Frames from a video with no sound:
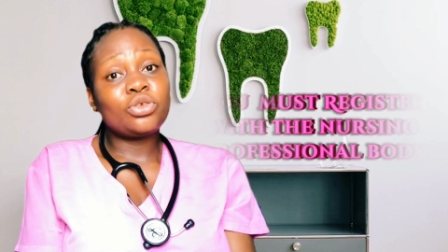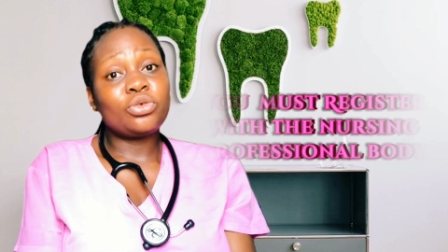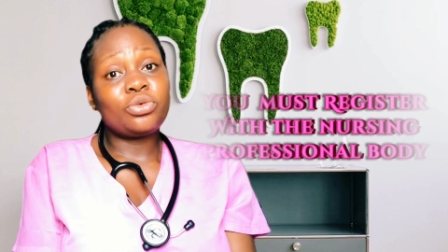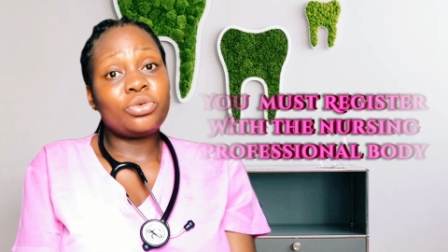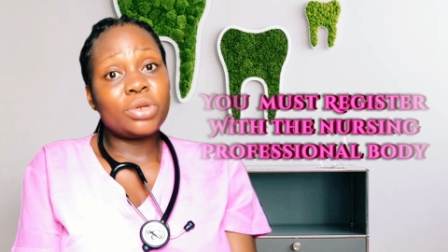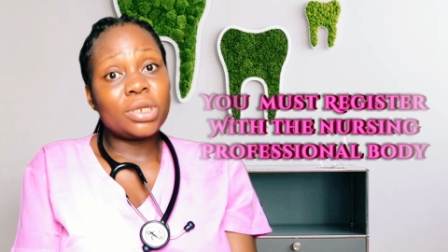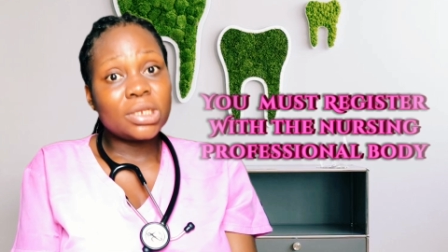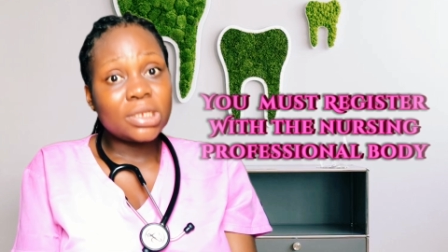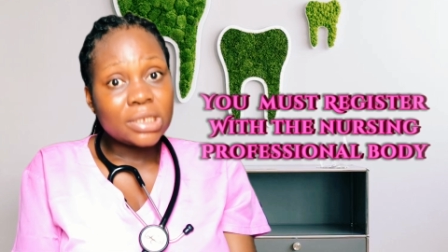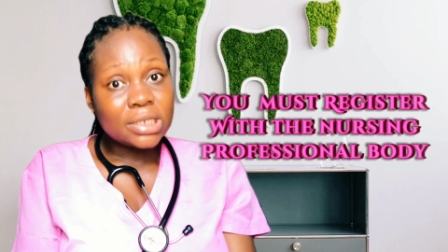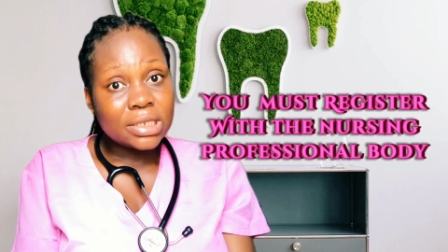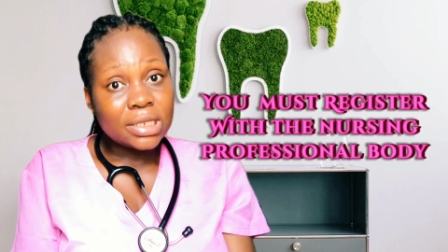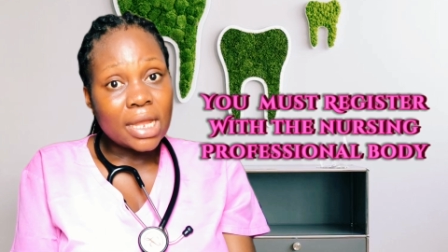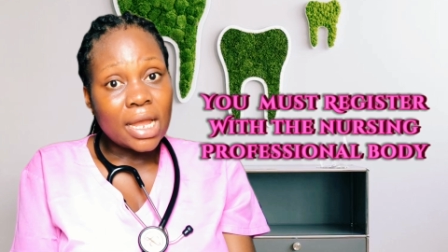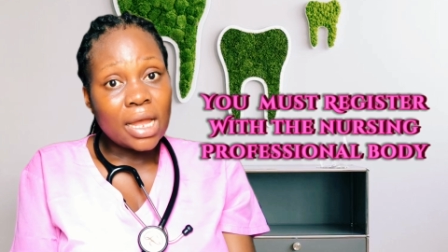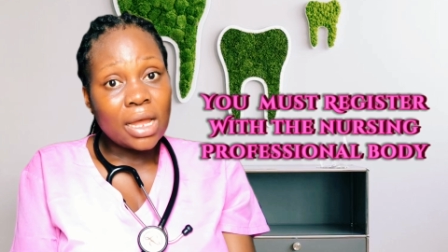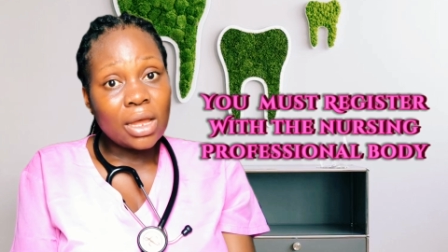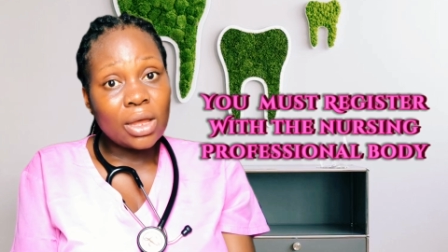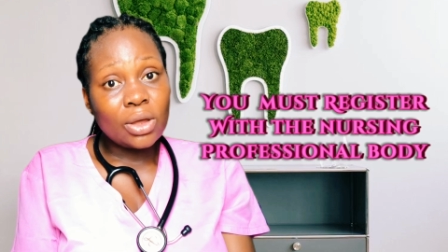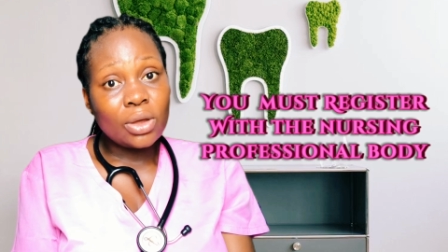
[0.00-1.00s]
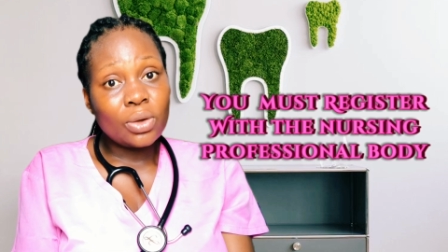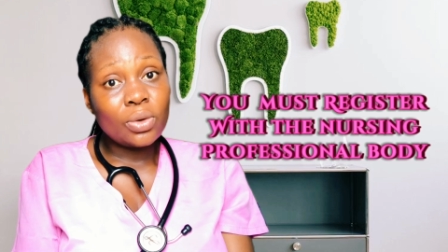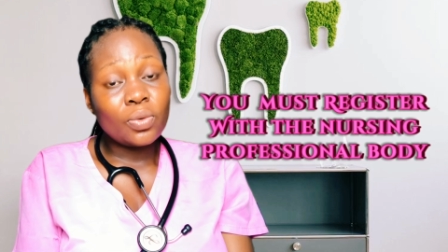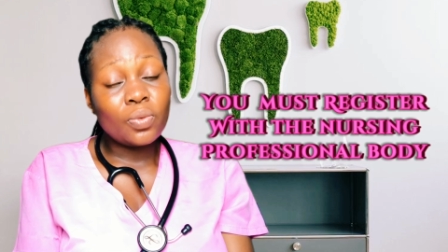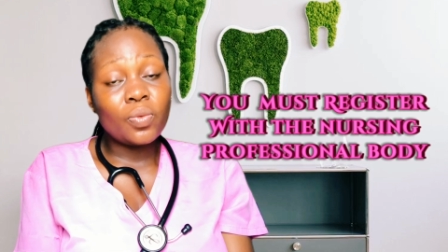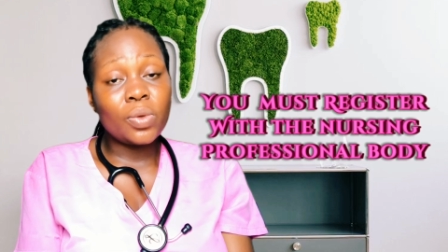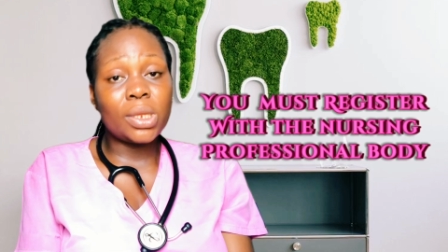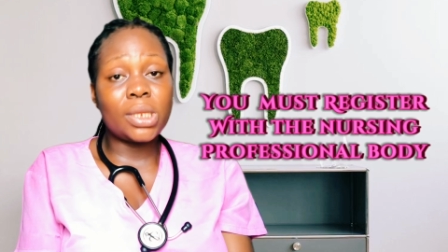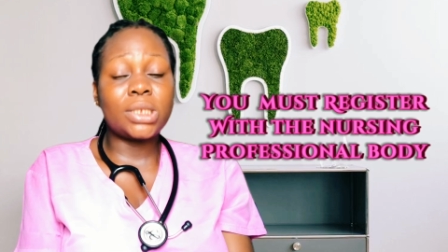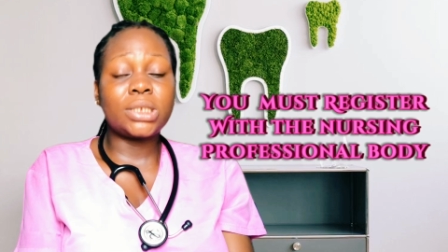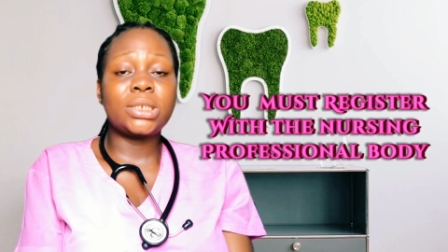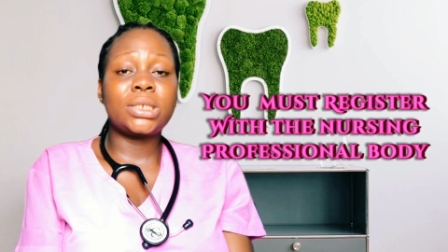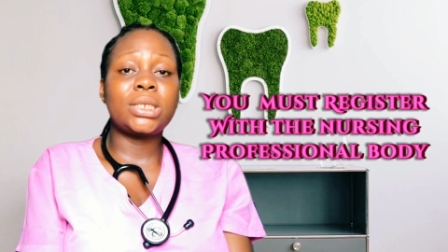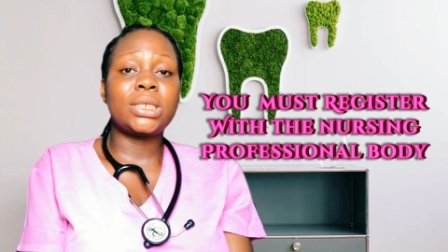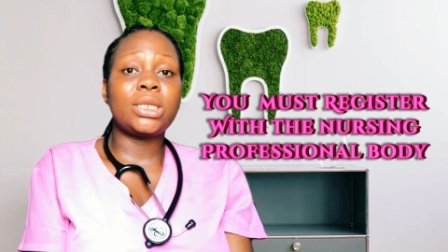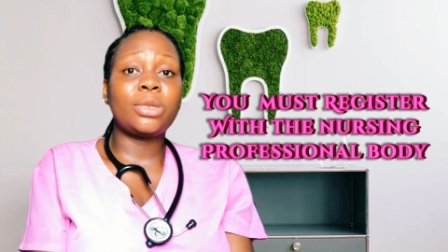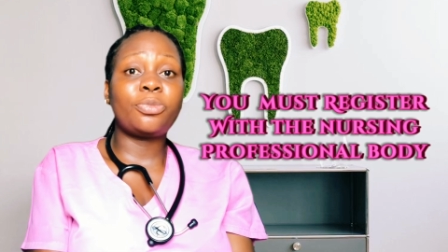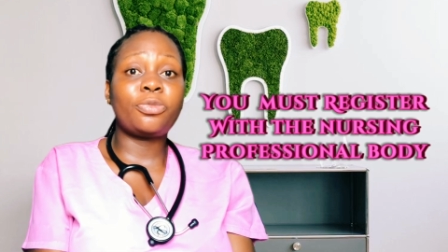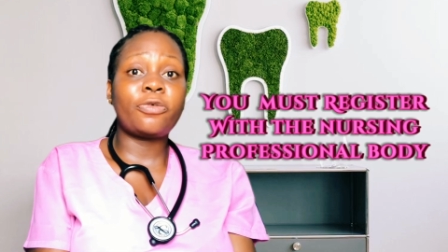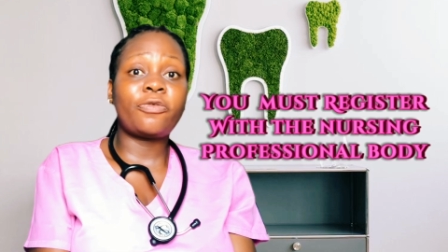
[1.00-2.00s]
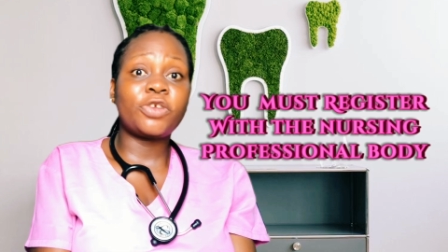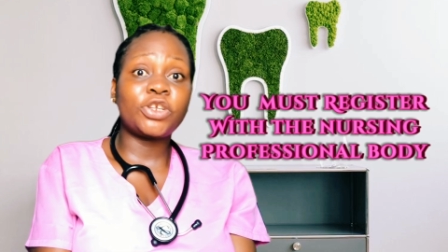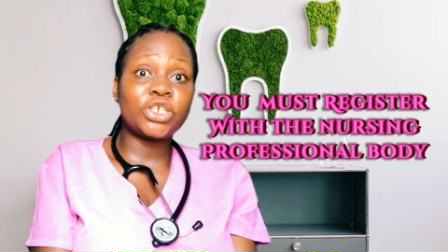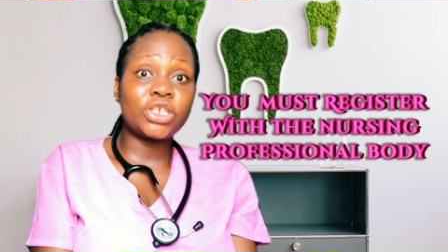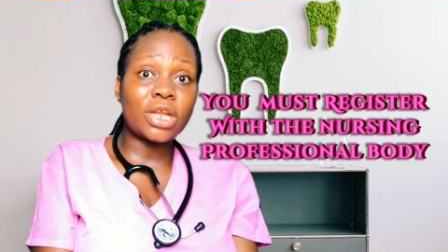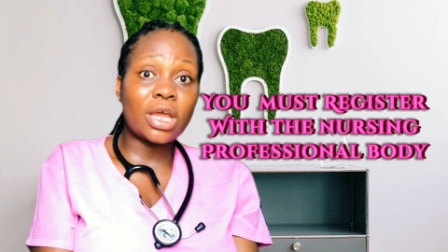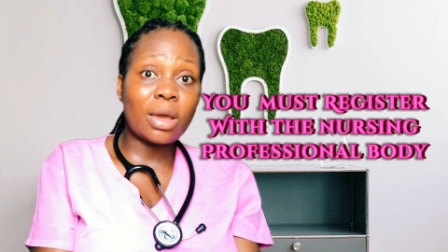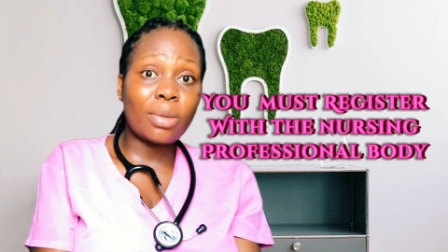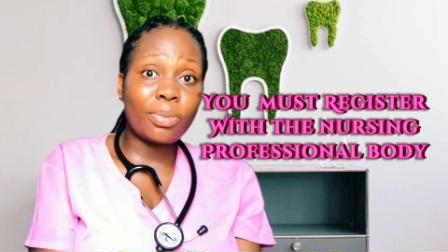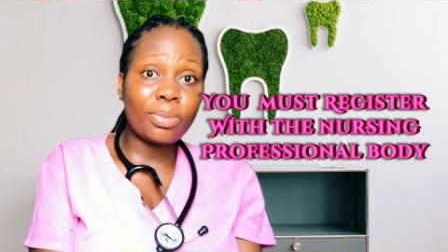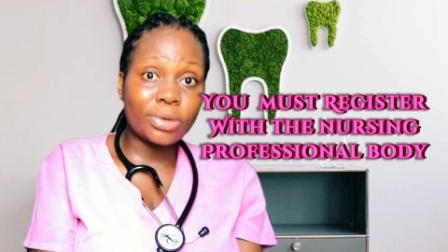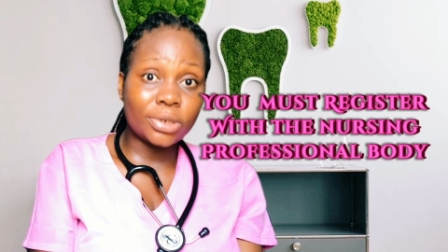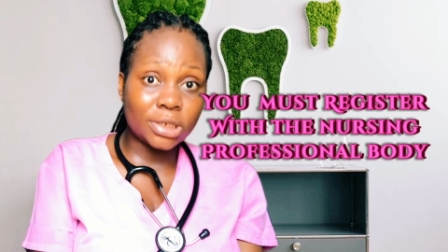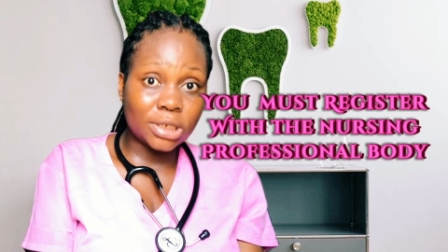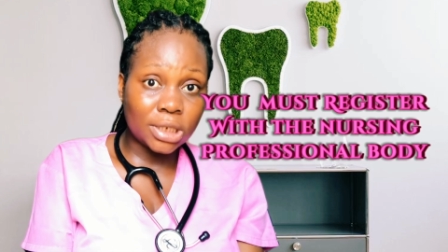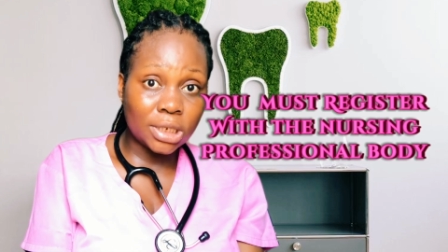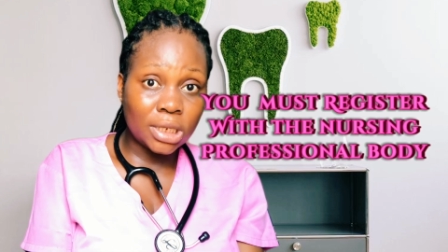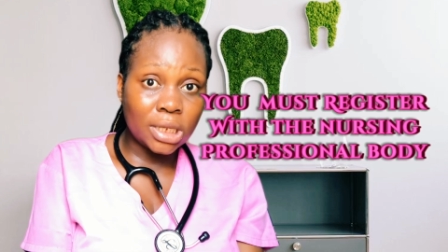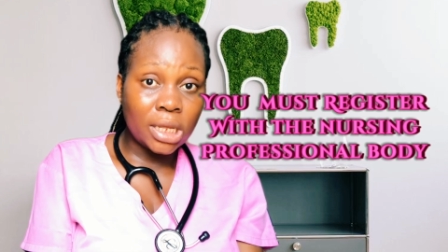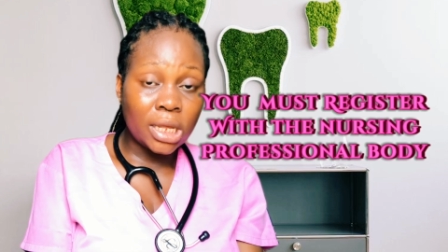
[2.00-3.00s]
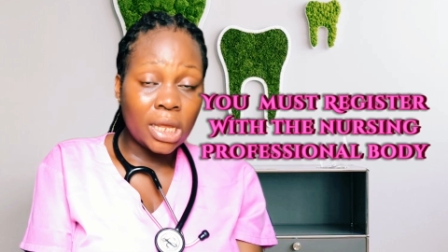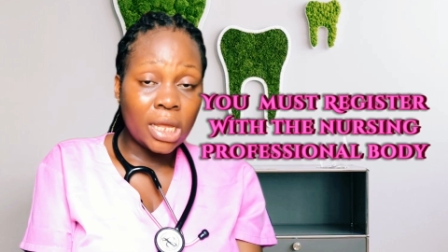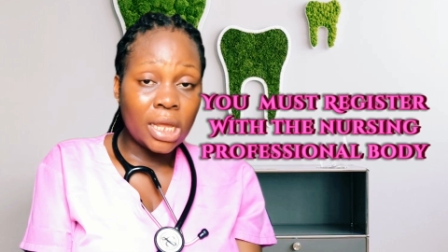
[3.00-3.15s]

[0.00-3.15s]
to register with the professional body,